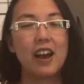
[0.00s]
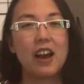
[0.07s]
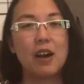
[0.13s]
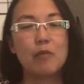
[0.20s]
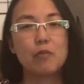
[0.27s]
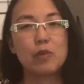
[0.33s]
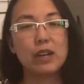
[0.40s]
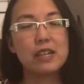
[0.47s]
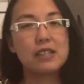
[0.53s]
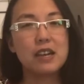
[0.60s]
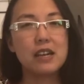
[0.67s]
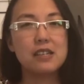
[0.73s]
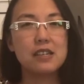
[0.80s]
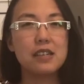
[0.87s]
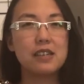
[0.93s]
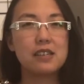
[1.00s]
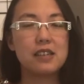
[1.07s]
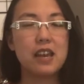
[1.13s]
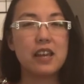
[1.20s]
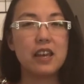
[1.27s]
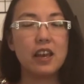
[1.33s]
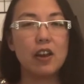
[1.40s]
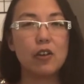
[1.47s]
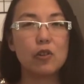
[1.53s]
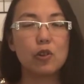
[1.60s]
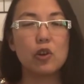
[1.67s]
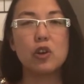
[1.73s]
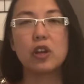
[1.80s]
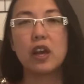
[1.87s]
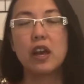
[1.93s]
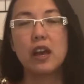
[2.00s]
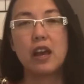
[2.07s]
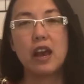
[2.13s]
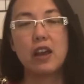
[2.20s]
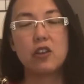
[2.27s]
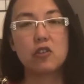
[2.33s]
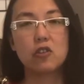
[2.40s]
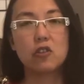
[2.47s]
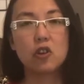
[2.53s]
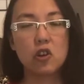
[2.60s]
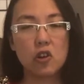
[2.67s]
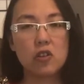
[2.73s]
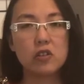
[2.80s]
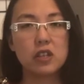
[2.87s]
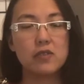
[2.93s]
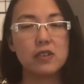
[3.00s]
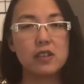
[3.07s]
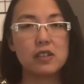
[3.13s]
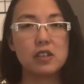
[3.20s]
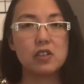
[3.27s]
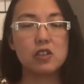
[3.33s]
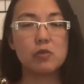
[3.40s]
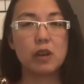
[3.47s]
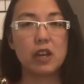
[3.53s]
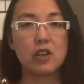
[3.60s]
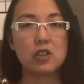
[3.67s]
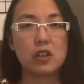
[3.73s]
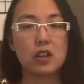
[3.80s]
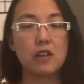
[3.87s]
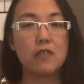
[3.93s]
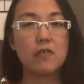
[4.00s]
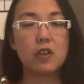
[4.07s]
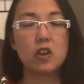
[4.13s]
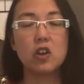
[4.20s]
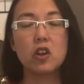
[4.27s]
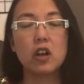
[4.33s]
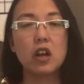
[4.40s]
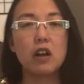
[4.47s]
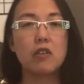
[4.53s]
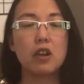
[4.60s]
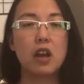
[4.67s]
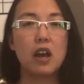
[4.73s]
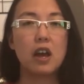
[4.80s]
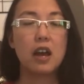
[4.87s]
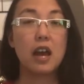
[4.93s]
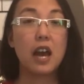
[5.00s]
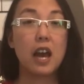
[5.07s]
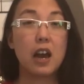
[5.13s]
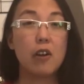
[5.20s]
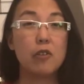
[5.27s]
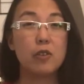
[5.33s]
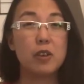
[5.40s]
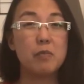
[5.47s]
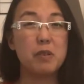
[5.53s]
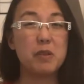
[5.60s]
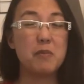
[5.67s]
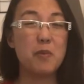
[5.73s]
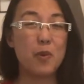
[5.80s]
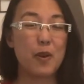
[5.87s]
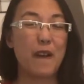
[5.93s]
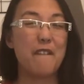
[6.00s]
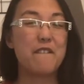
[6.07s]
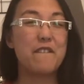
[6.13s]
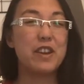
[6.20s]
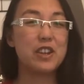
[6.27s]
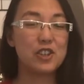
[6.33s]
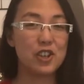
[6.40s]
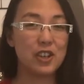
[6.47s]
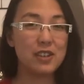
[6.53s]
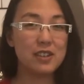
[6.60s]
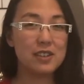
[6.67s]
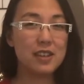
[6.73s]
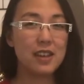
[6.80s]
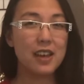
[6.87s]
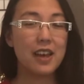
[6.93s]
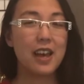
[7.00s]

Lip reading: Right-sizing is taking a look at your current living situation and figuring out how you can be more efficient